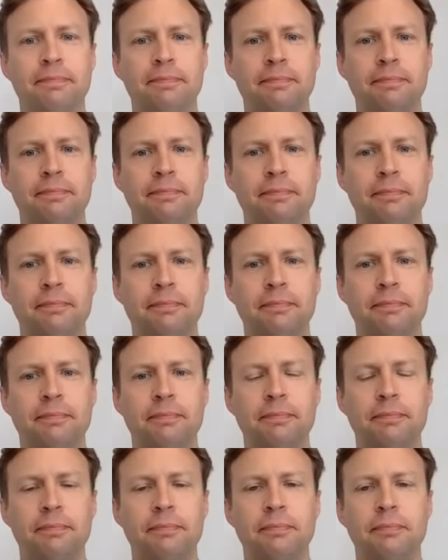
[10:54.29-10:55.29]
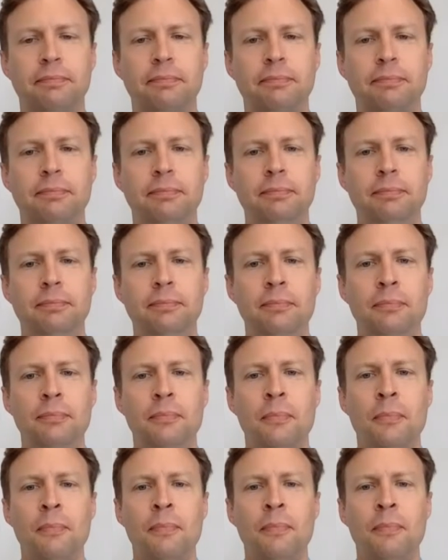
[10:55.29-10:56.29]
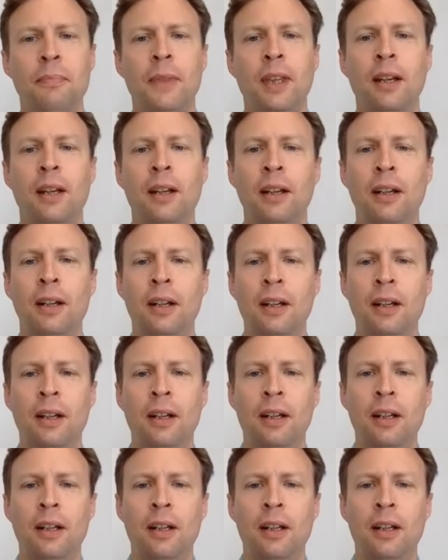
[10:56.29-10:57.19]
No one is speaking in this clip.